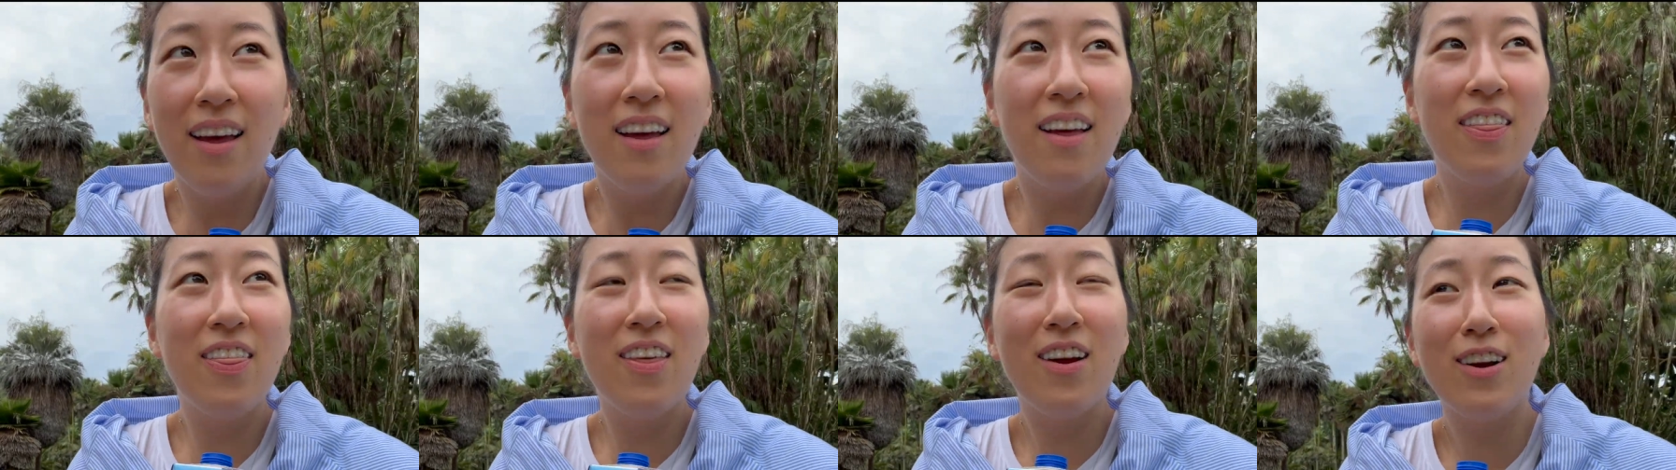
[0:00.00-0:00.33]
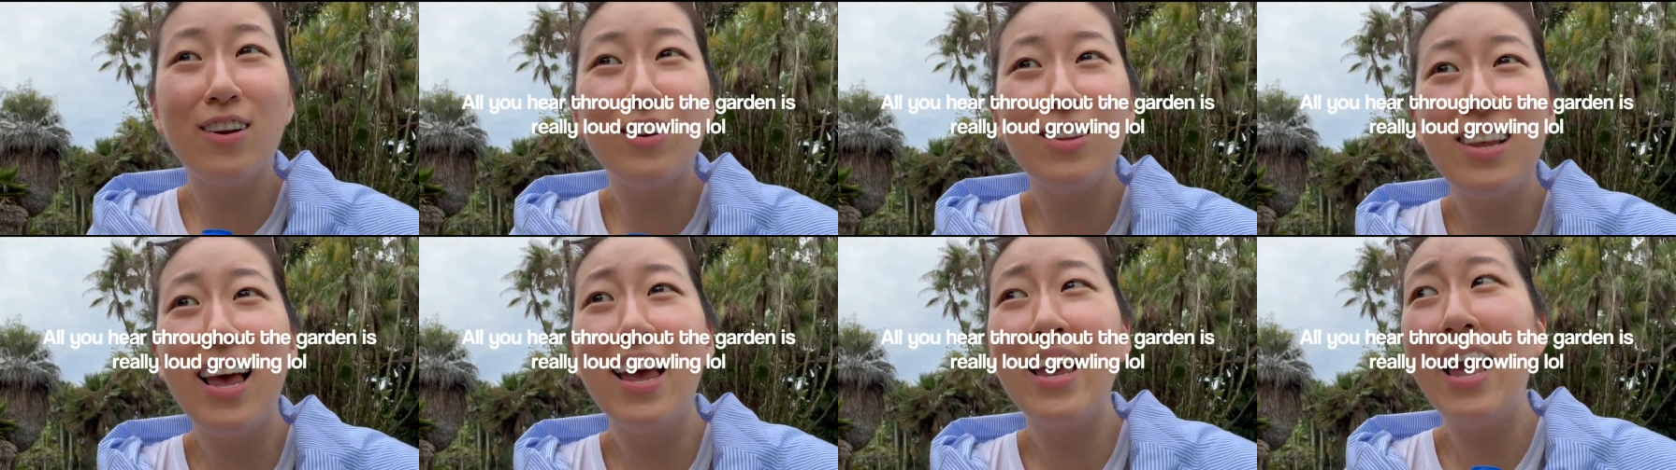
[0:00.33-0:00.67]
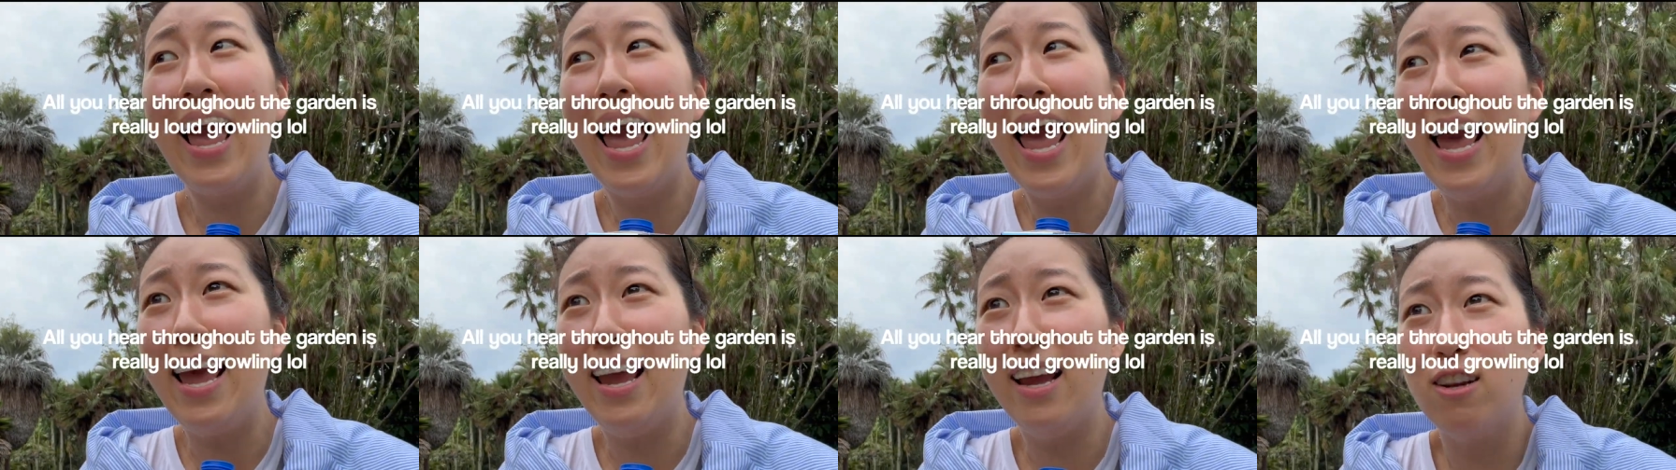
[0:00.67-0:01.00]
There's like
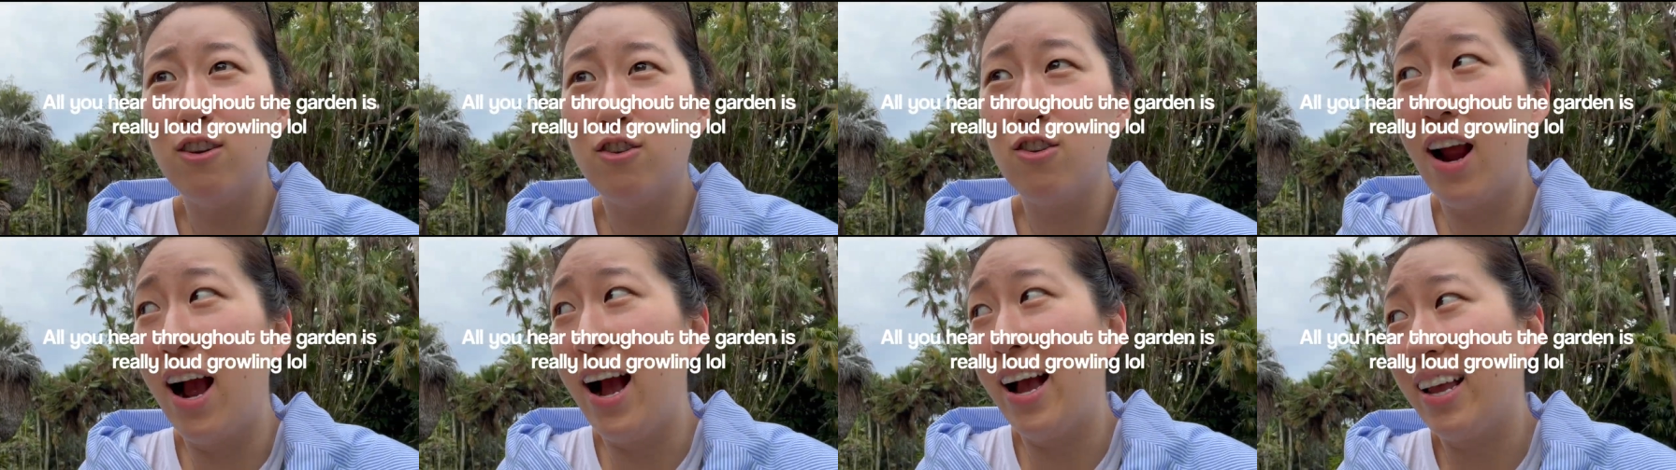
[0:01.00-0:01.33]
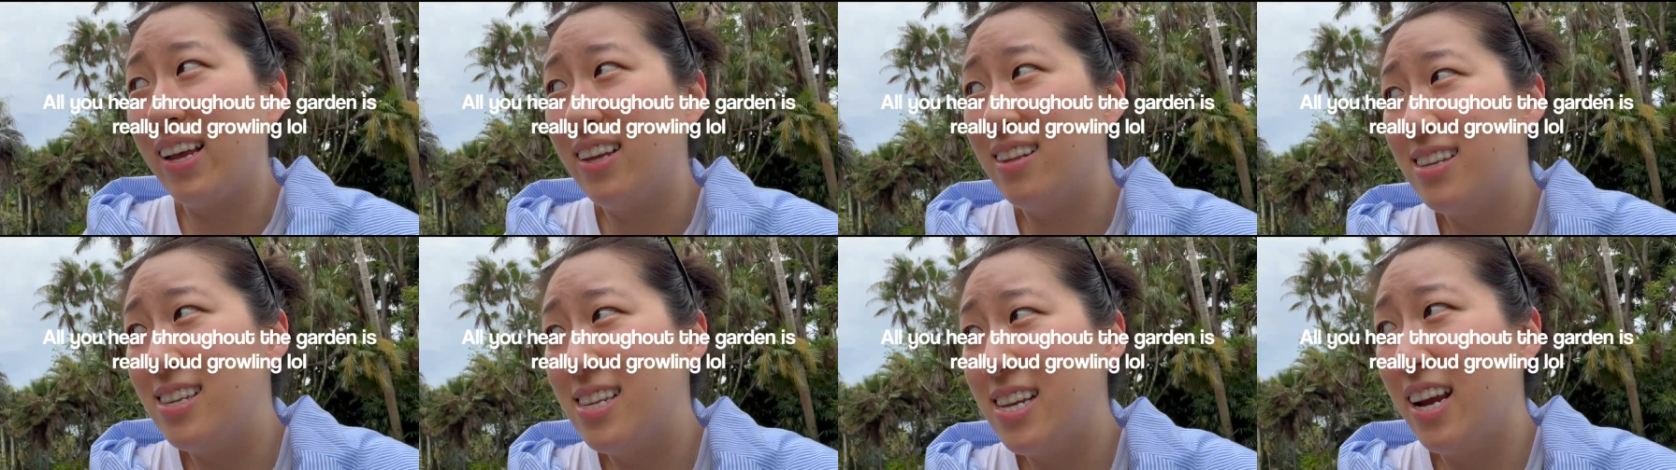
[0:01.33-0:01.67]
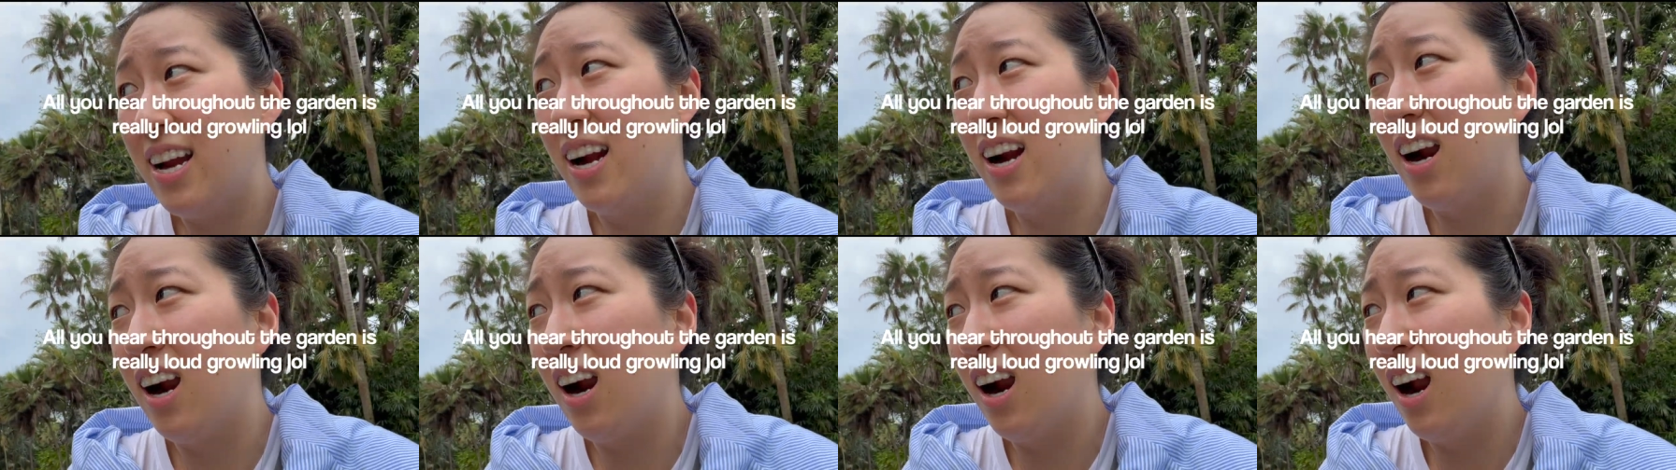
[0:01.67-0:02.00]
8 dragons exactly
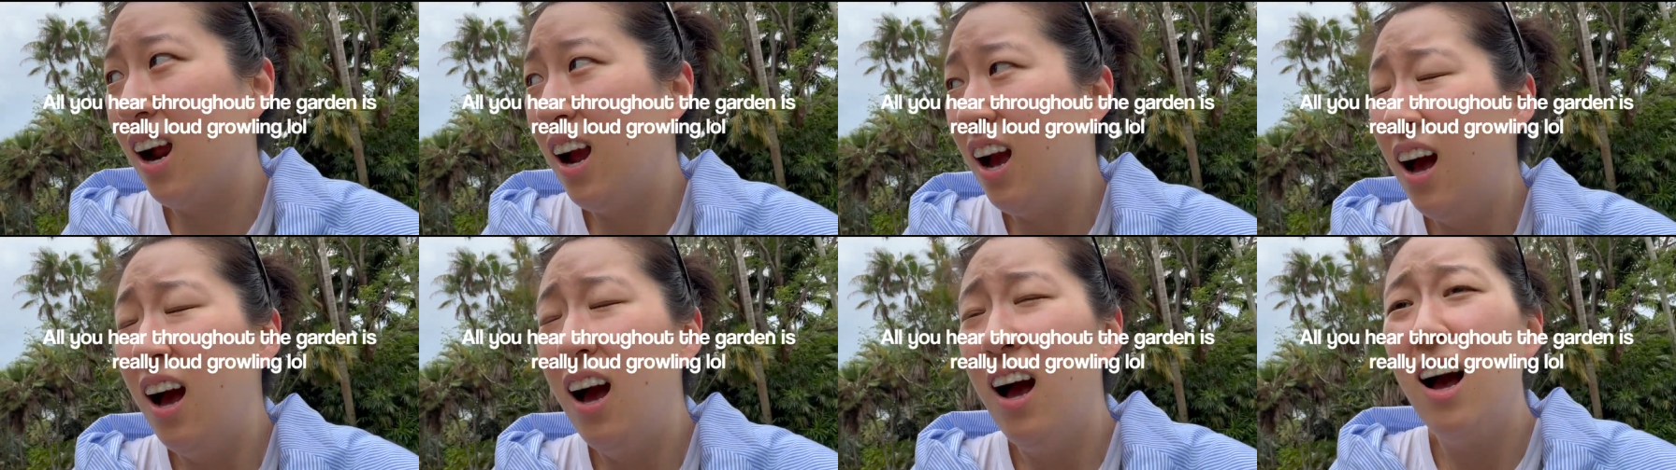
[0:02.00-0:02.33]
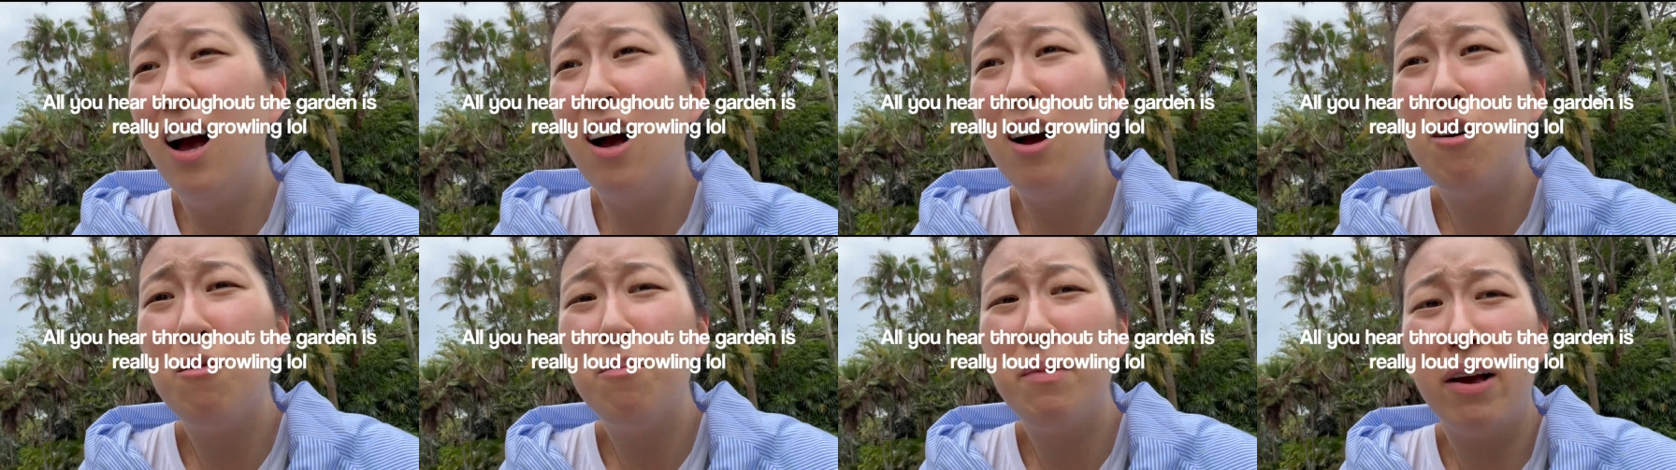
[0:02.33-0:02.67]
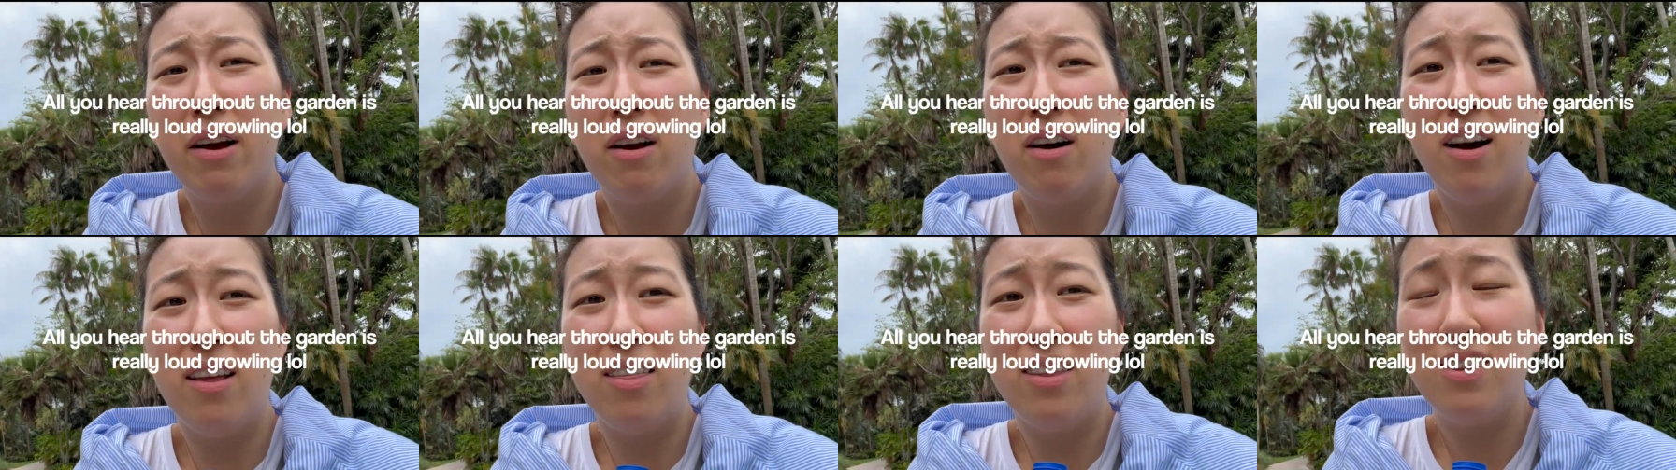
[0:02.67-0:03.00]
here. Oh my
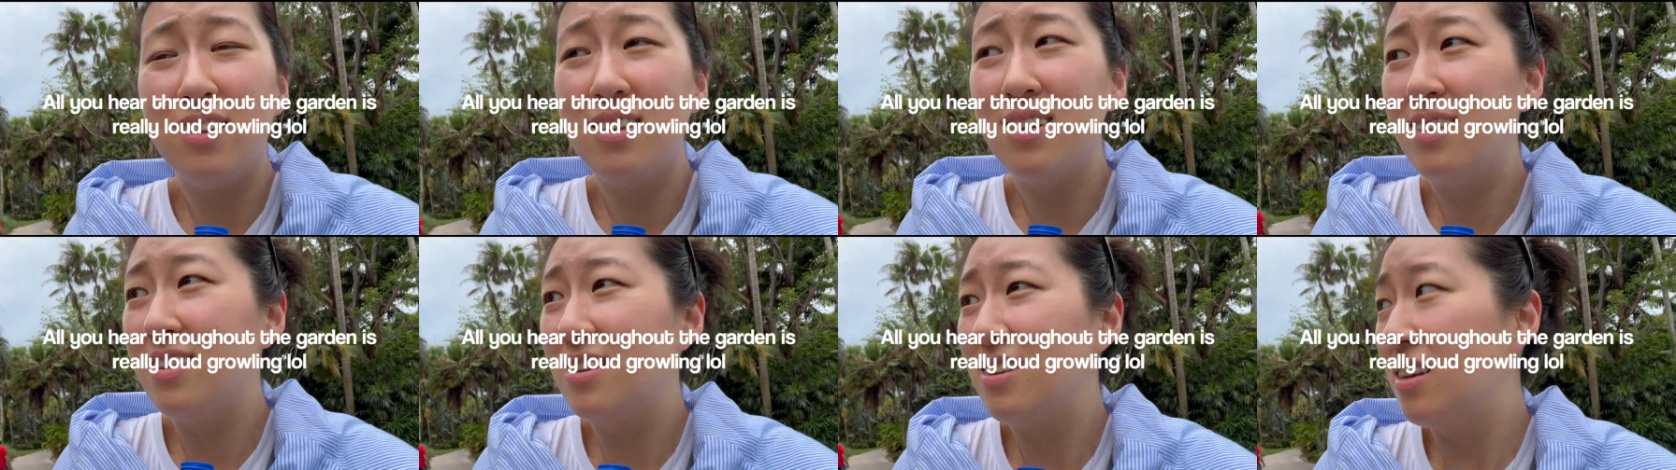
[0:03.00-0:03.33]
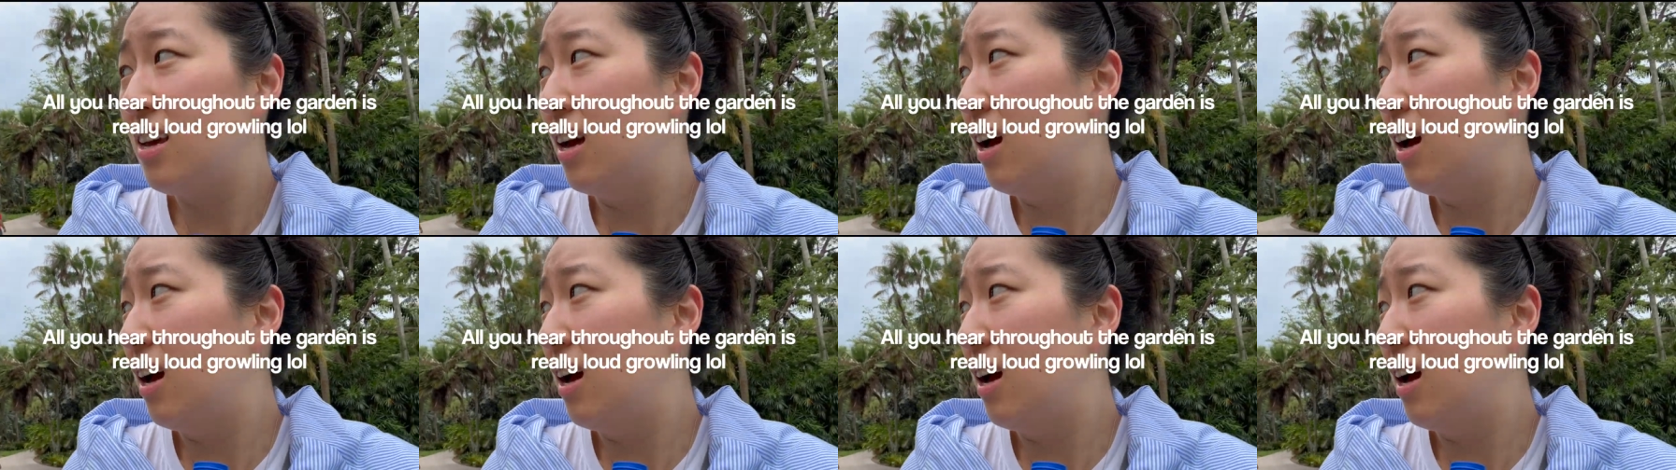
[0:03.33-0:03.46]
god, this is...